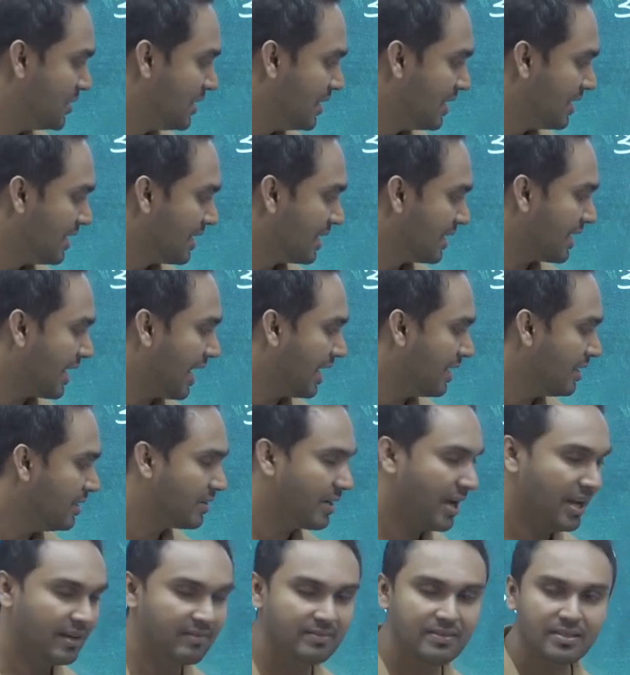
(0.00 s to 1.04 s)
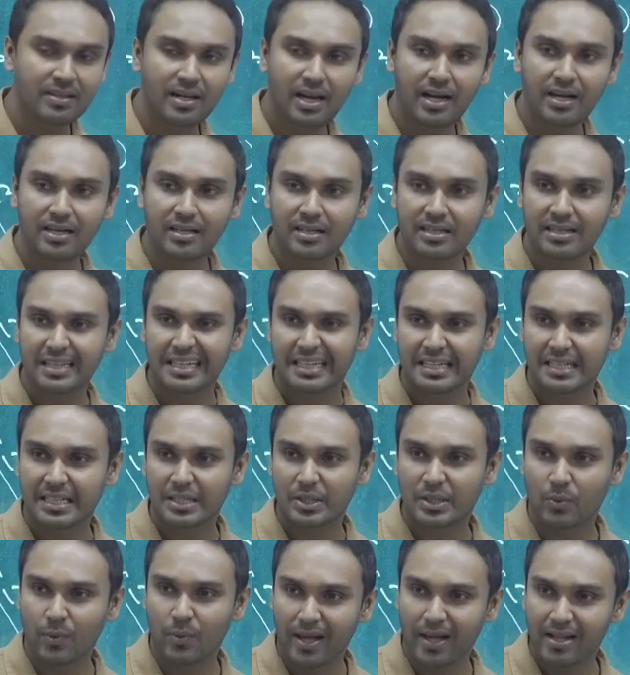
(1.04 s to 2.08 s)
Can we write
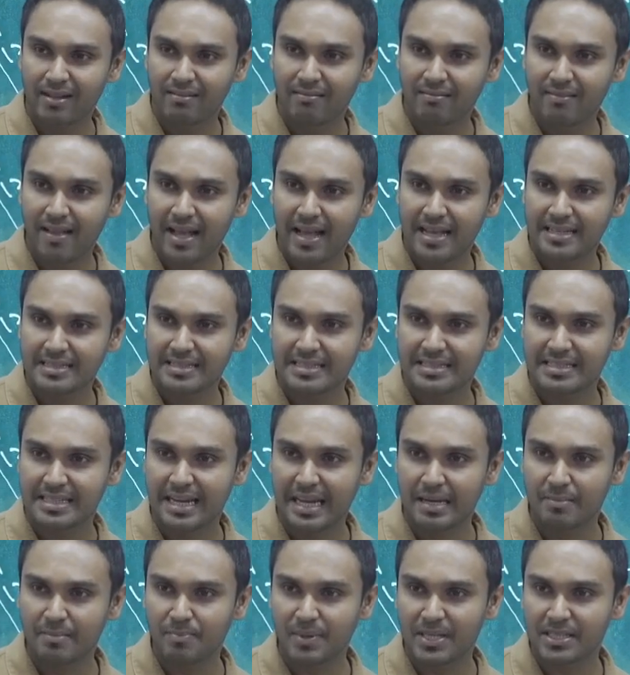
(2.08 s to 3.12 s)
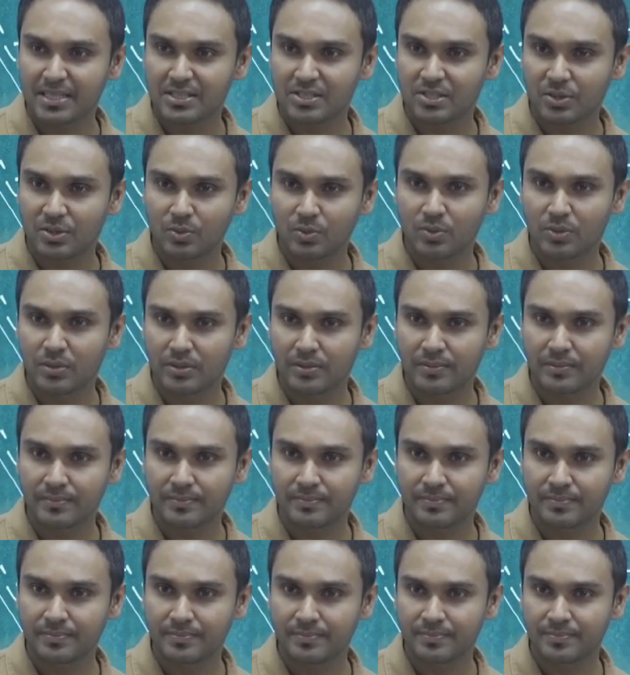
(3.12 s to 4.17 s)
12 as 10 plus 2?
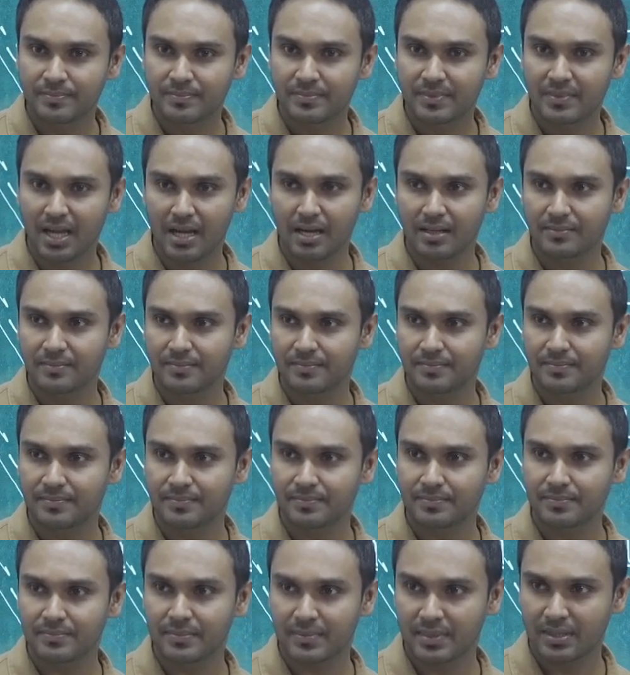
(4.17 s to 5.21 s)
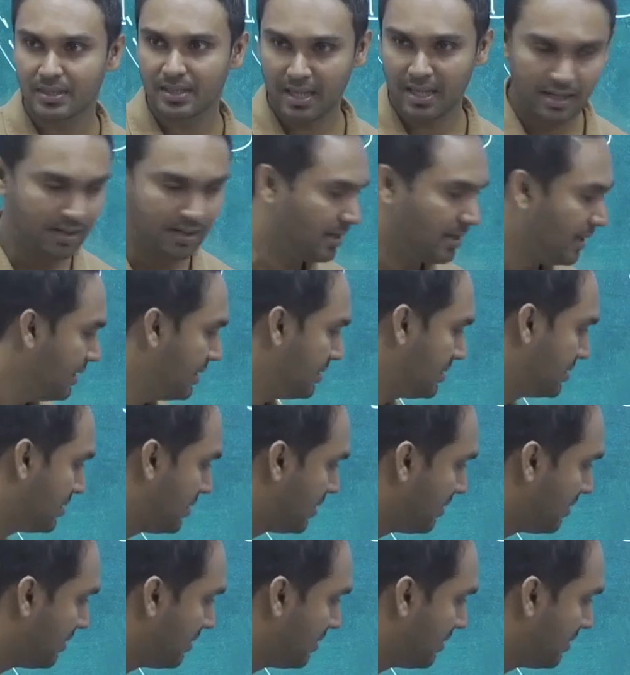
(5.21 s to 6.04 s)
Yeah? Can, right? So I'm